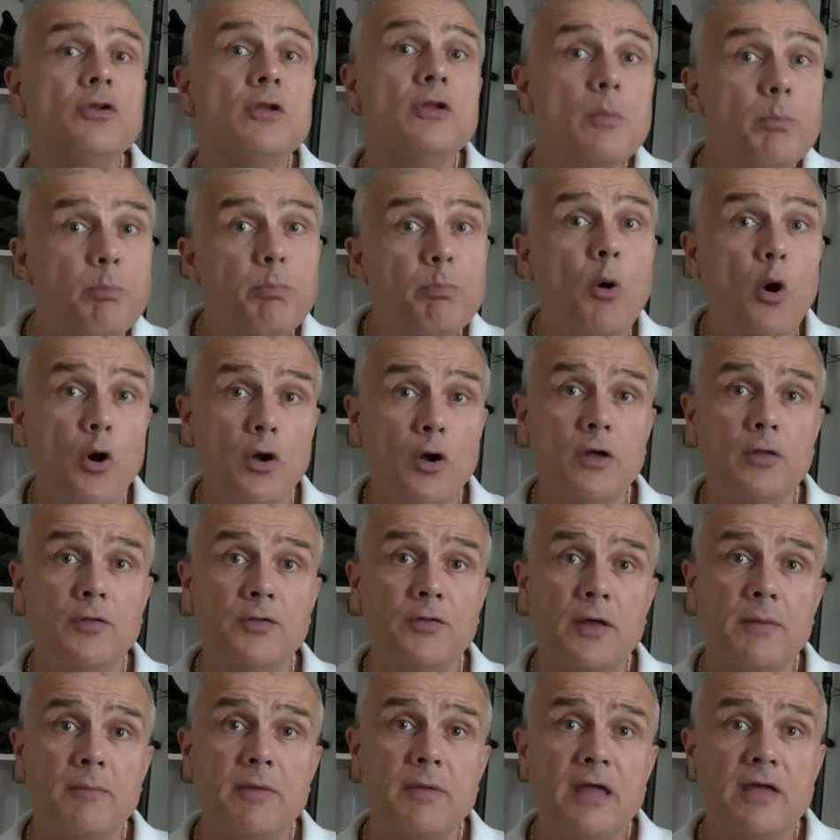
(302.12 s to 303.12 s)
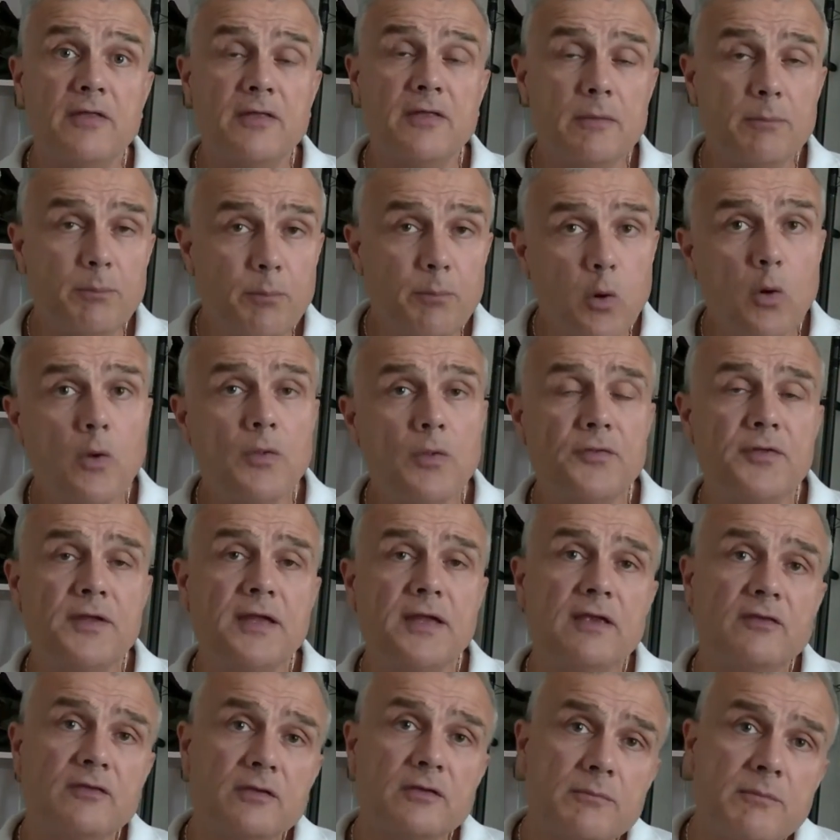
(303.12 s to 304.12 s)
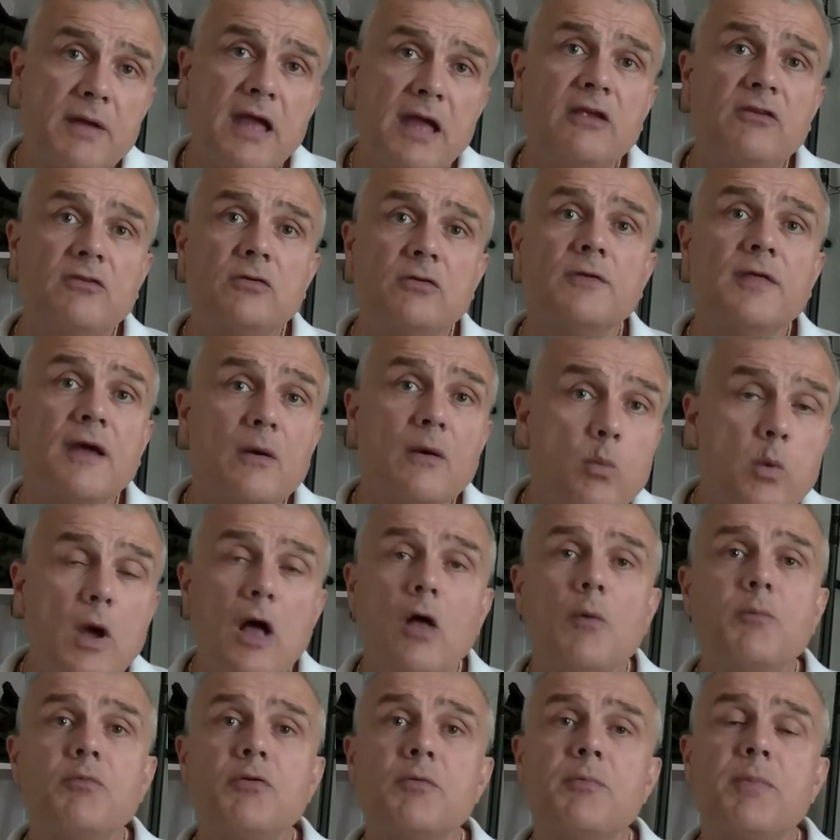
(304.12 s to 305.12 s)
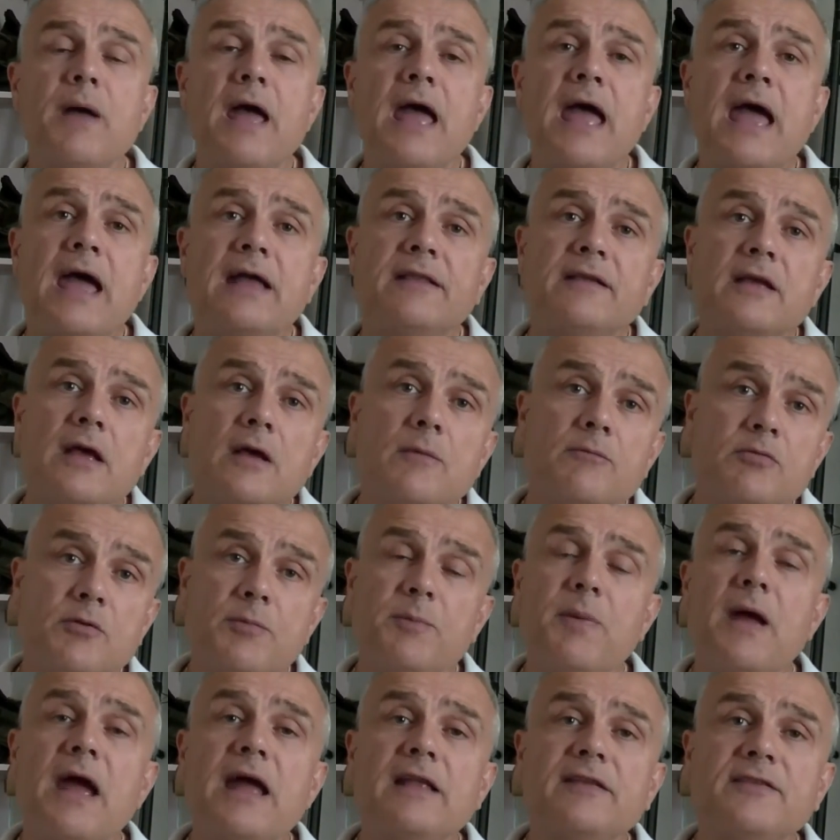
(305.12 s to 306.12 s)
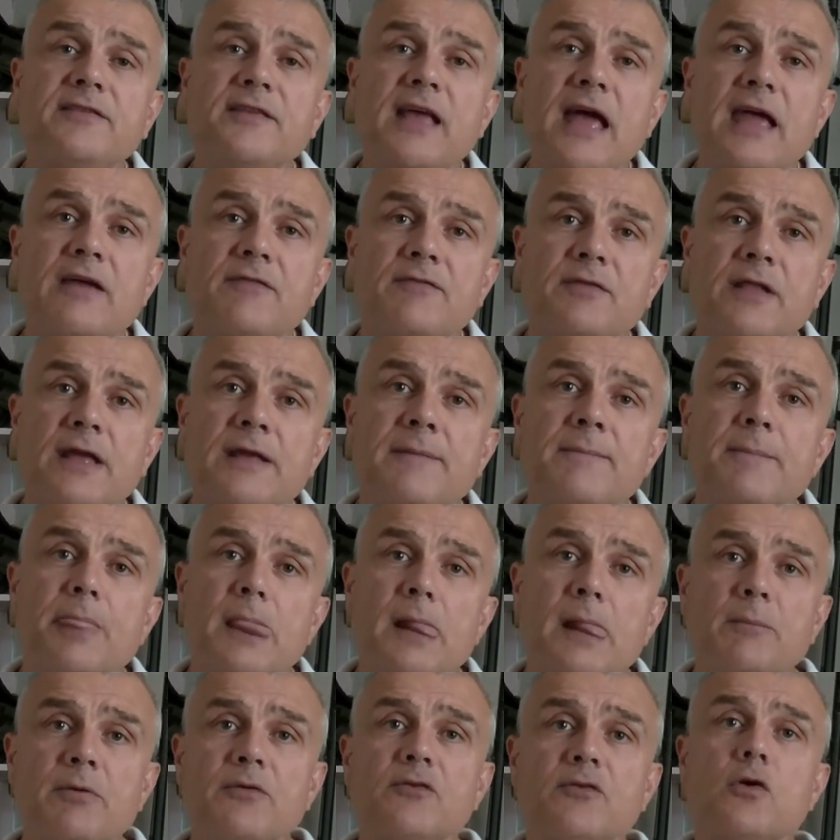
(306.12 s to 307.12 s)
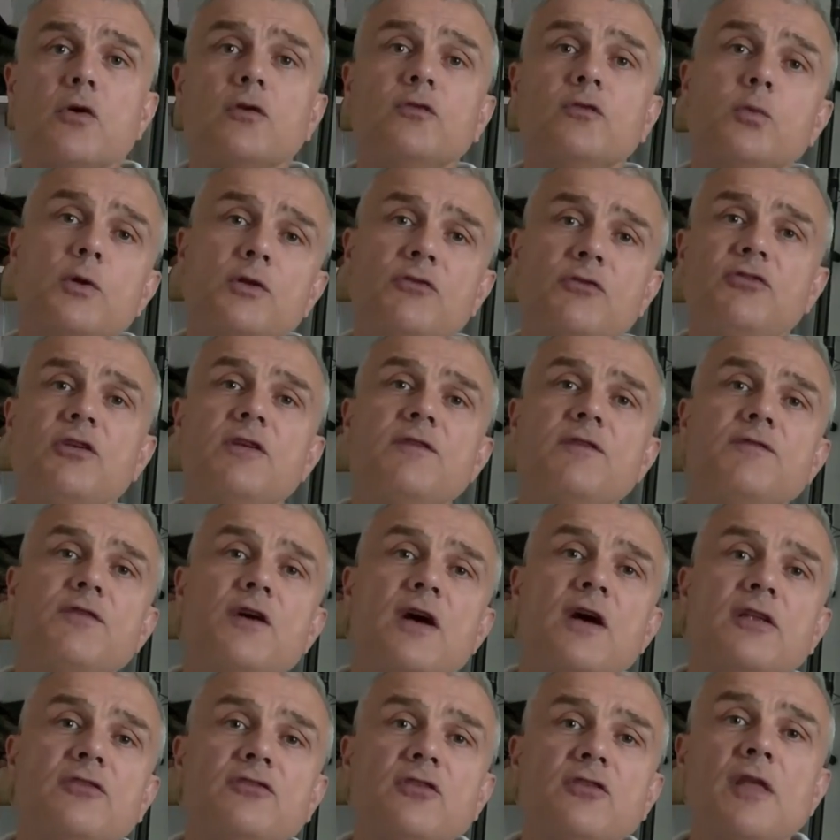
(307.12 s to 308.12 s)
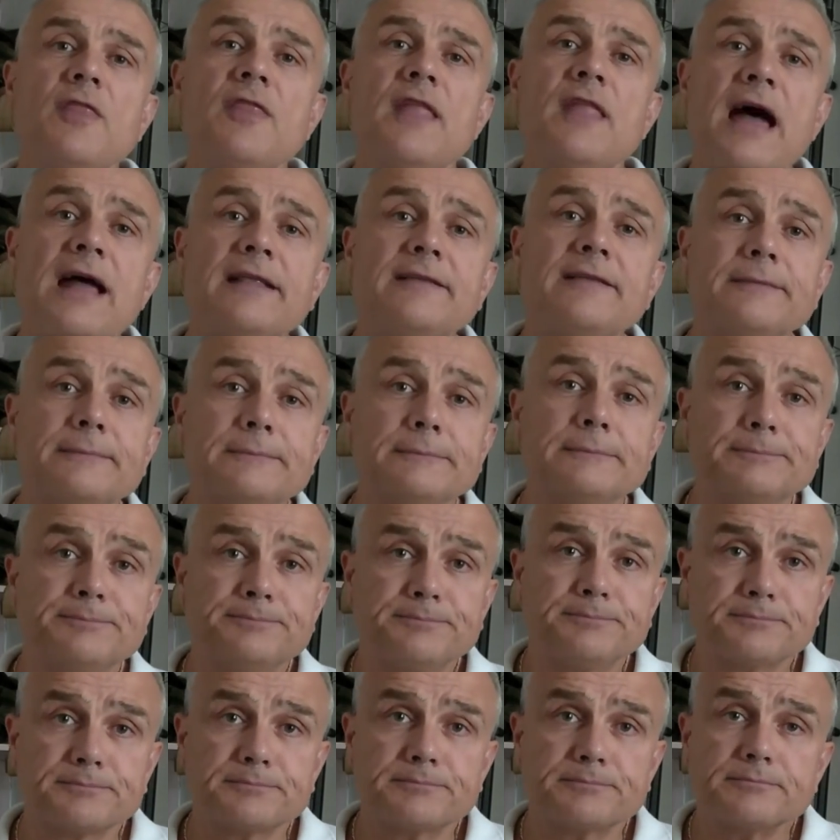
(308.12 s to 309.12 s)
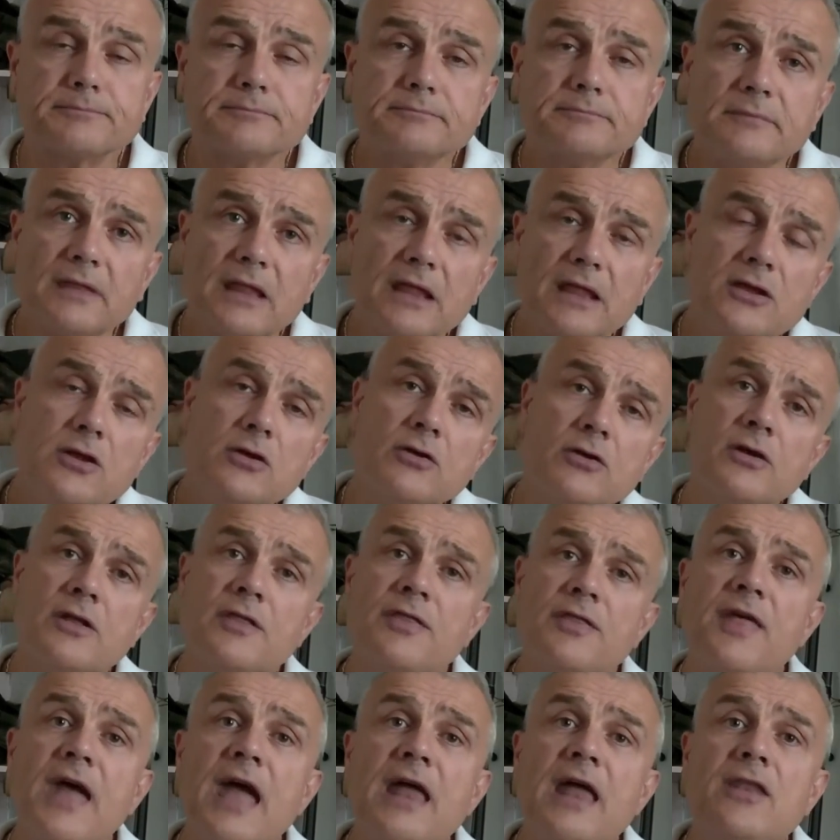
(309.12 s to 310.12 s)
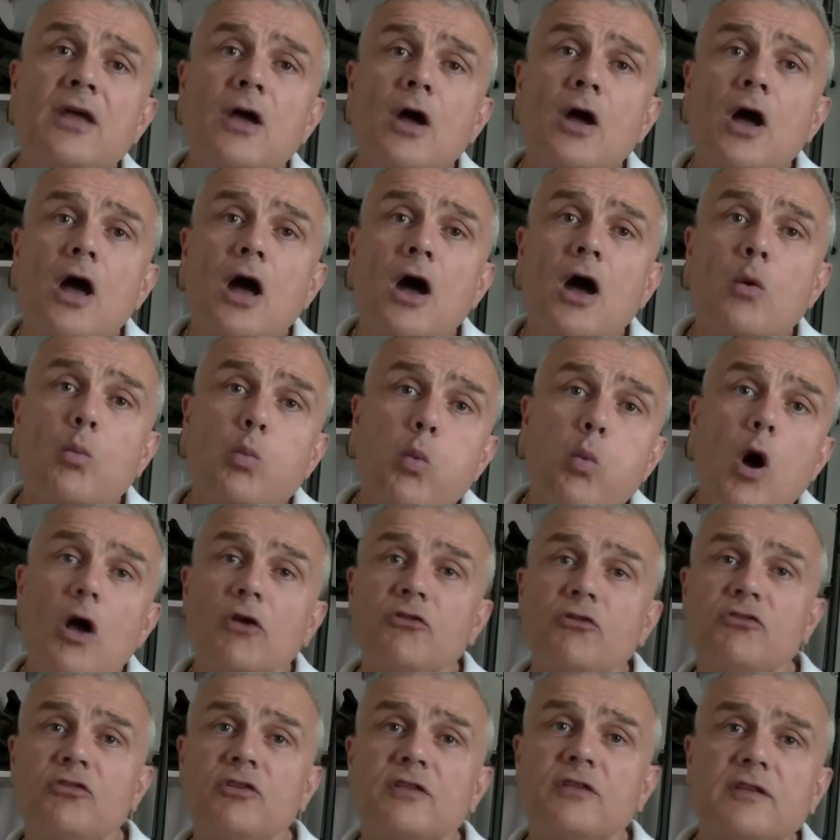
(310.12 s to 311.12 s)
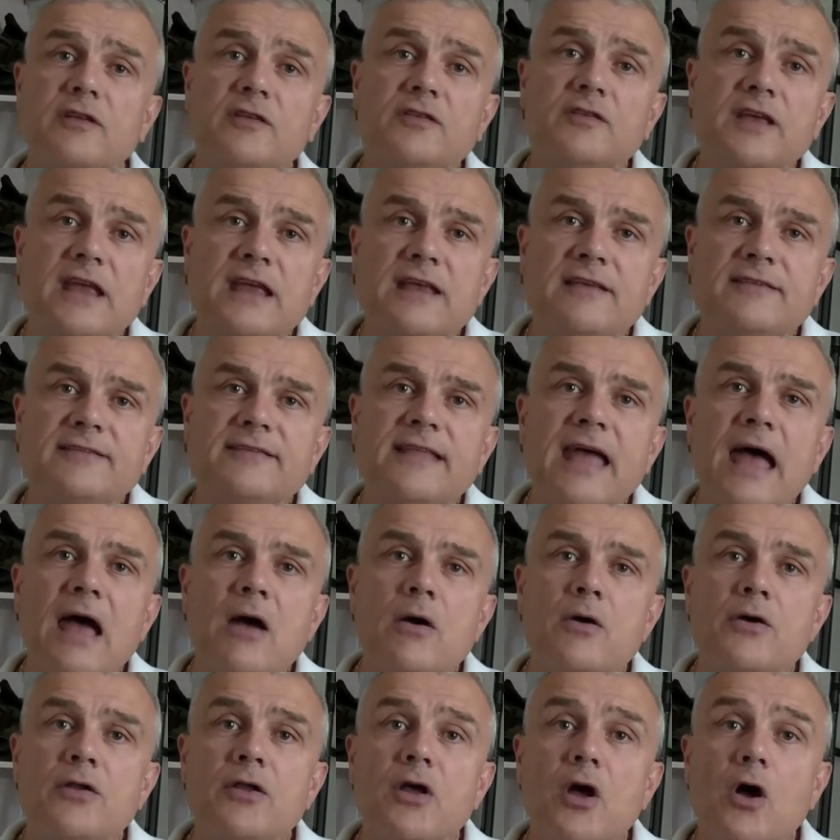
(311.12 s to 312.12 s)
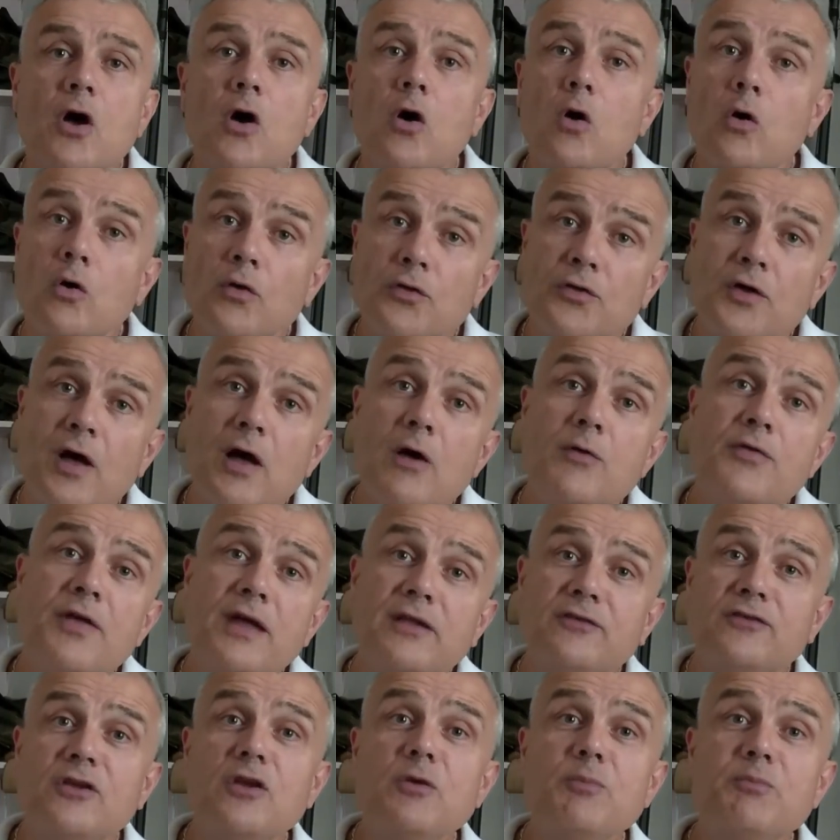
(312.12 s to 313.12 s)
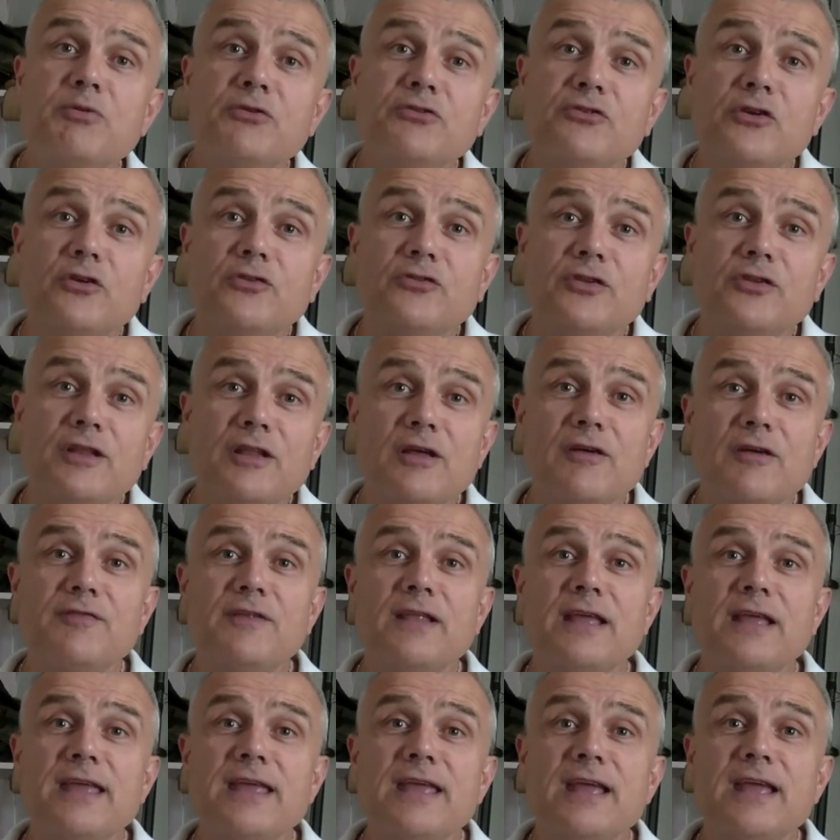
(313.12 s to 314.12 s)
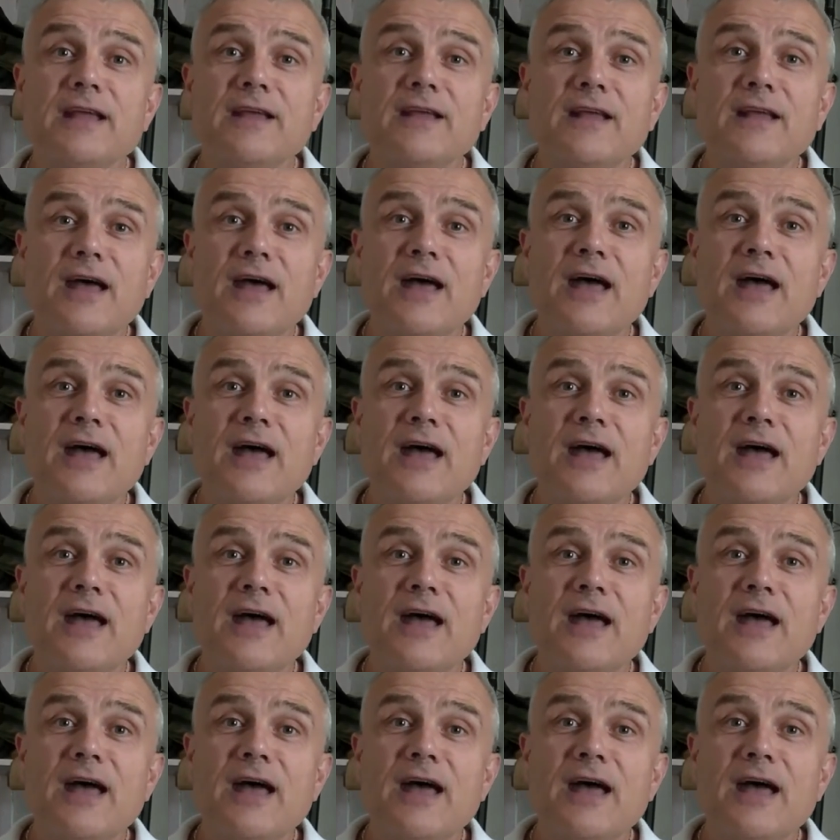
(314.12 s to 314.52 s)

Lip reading: sure you boil them. The important thing is to make sure they're well prepared, prepared safely. But of course, once you've done that, you can then wash the seeds down. Although they do produce a lovely